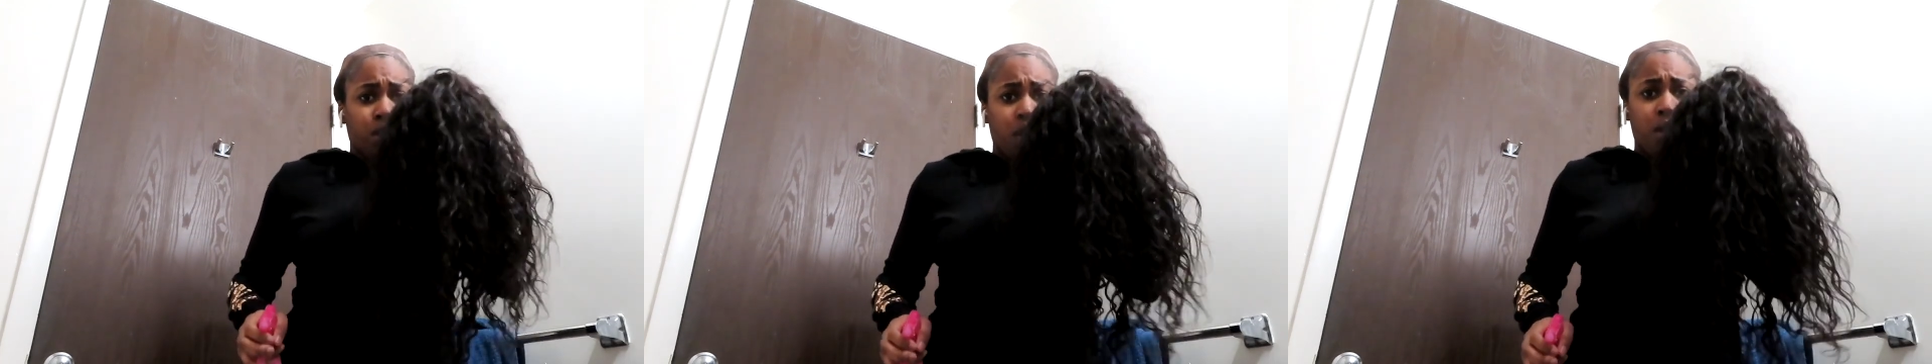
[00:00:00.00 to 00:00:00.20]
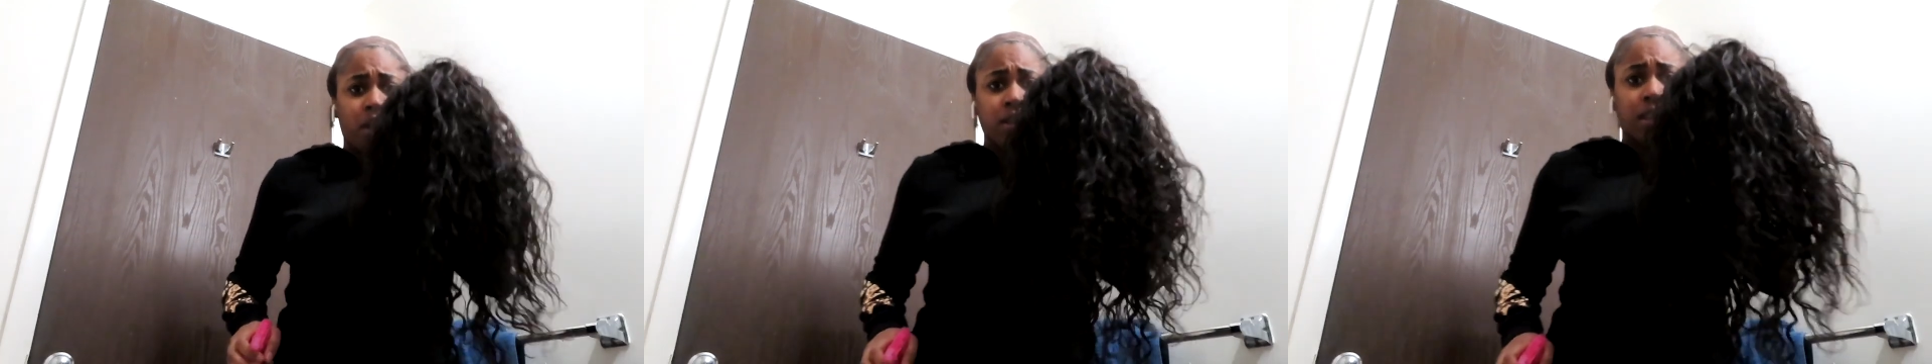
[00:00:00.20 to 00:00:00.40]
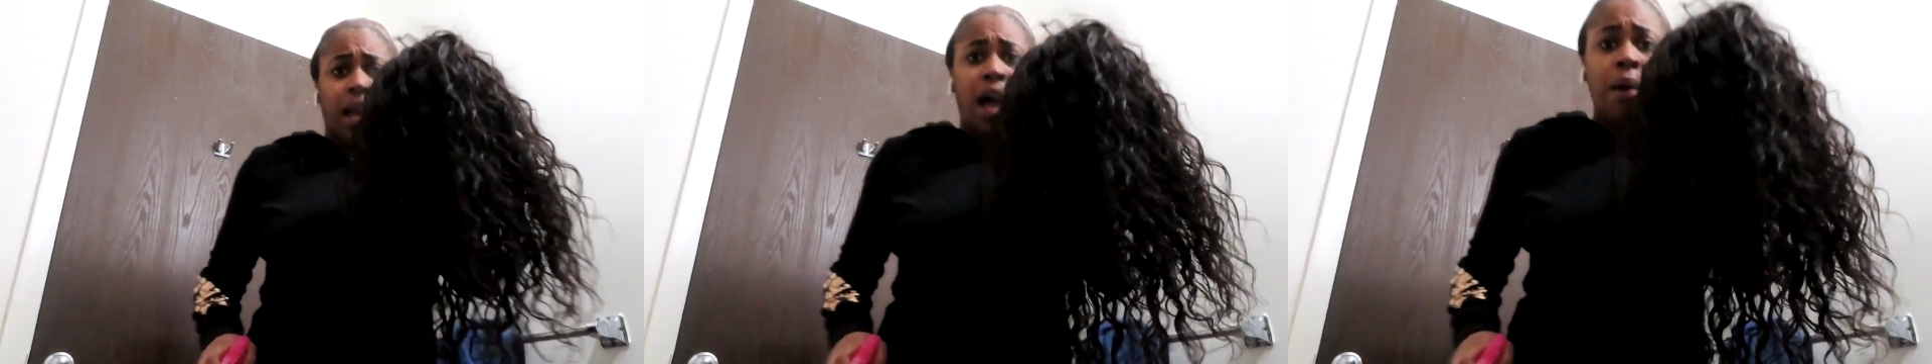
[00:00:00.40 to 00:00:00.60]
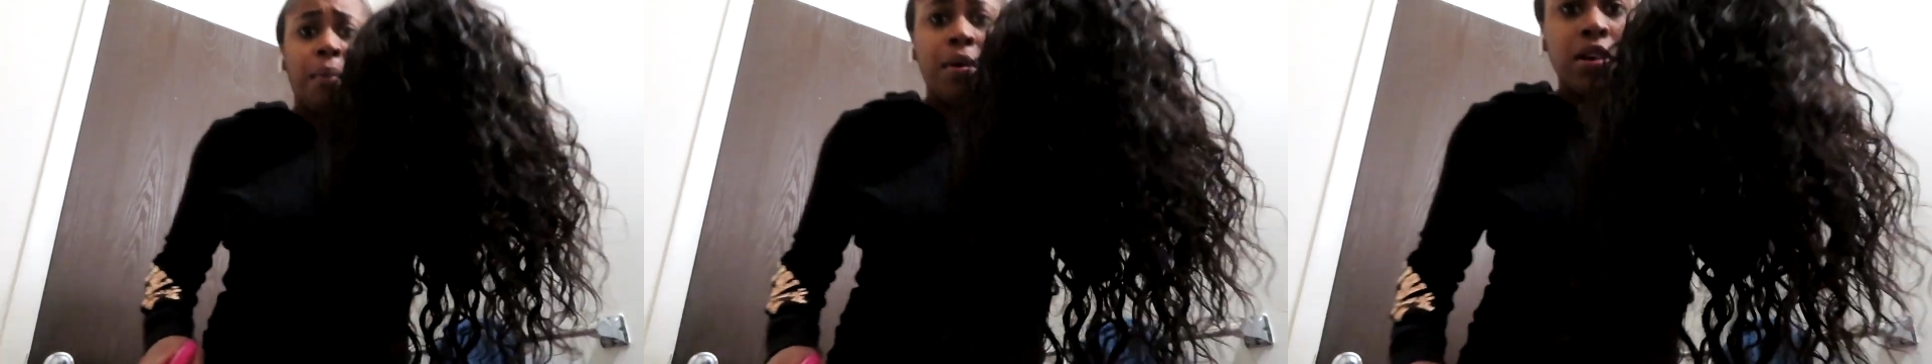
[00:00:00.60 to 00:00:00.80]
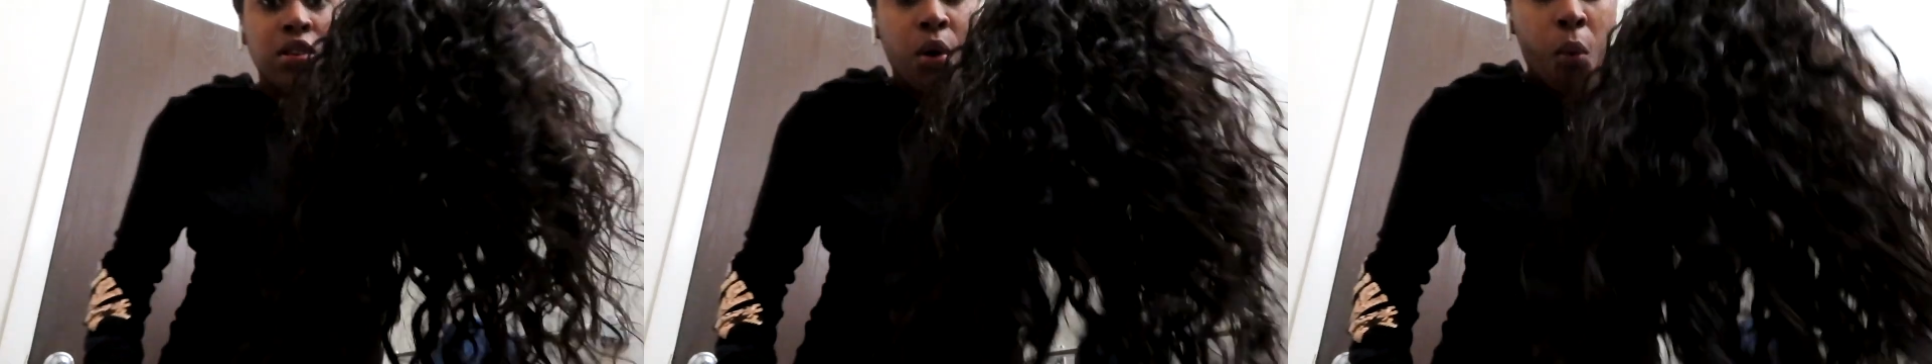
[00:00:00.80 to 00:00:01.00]
y'all, because I
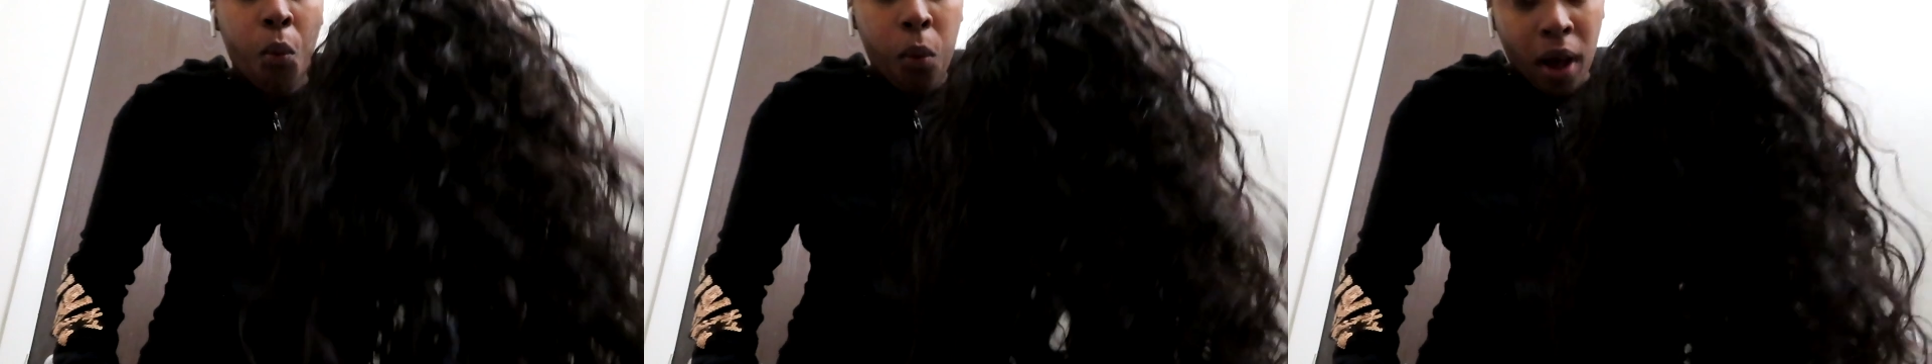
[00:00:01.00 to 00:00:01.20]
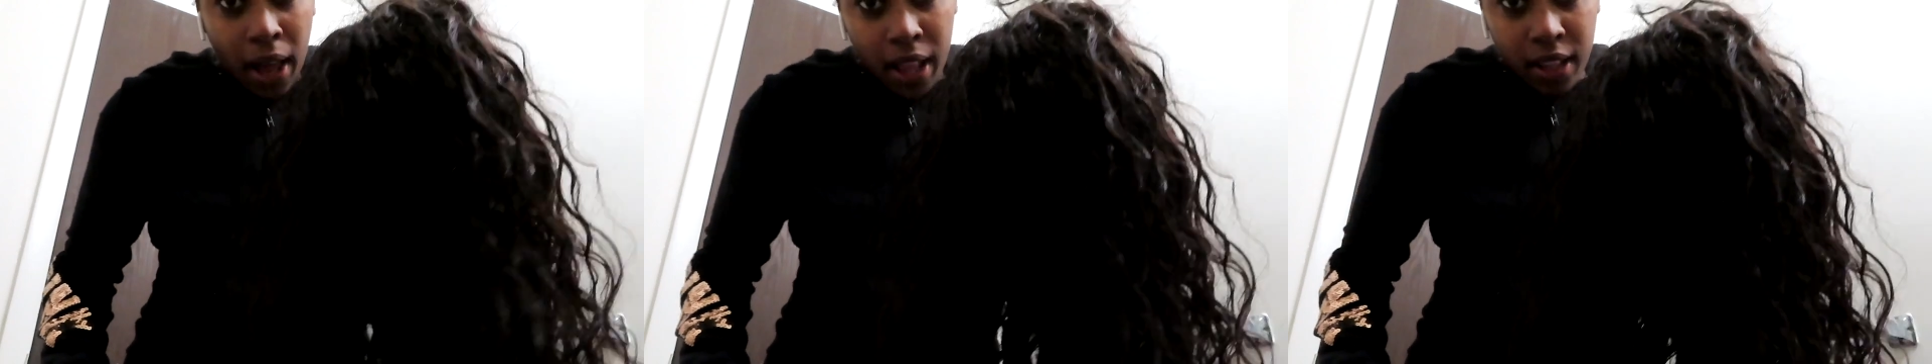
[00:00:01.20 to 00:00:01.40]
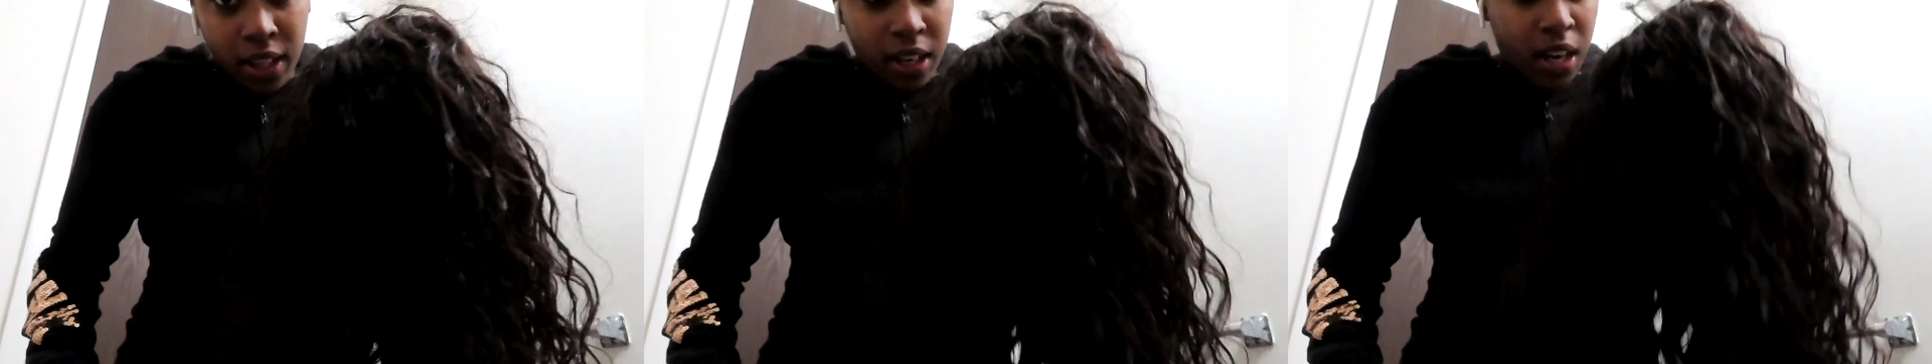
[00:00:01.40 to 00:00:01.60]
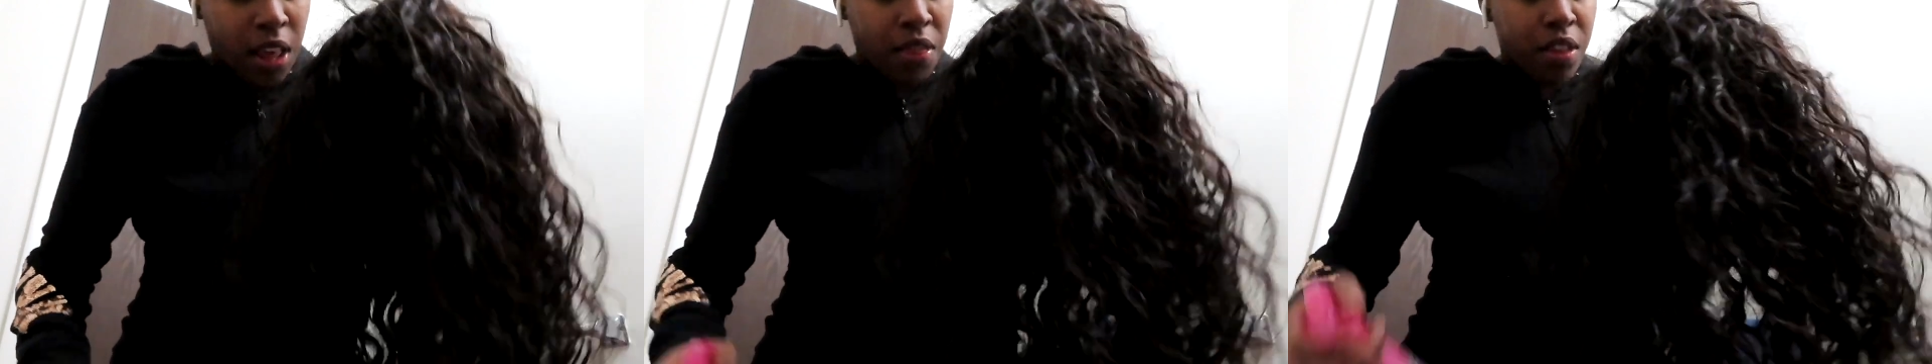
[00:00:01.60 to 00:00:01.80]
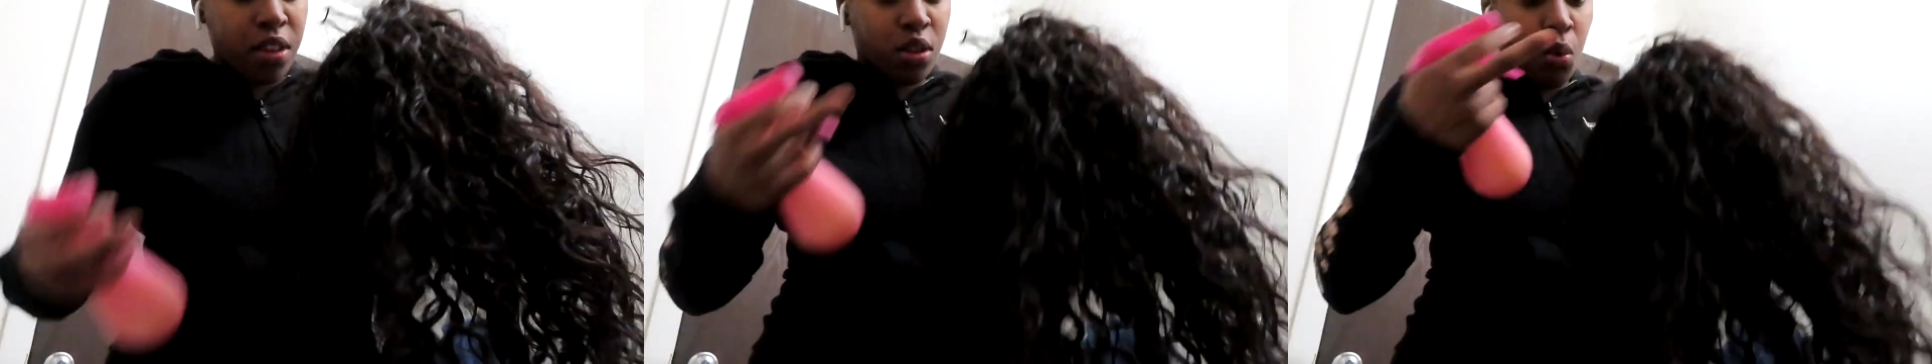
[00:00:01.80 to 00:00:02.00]
was wilding
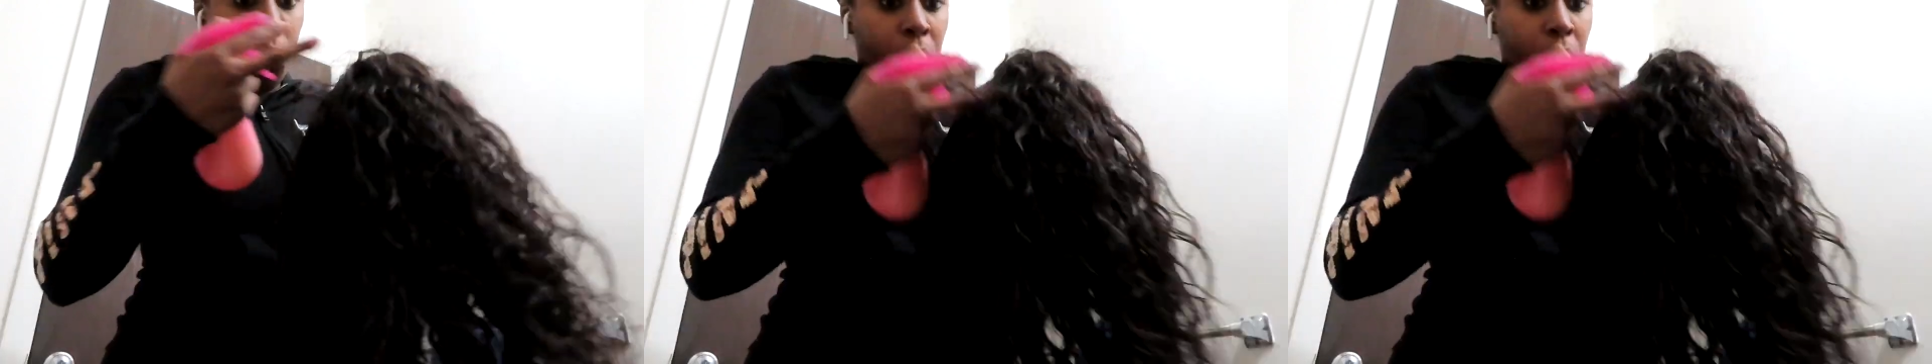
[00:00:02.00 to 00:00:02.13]
in this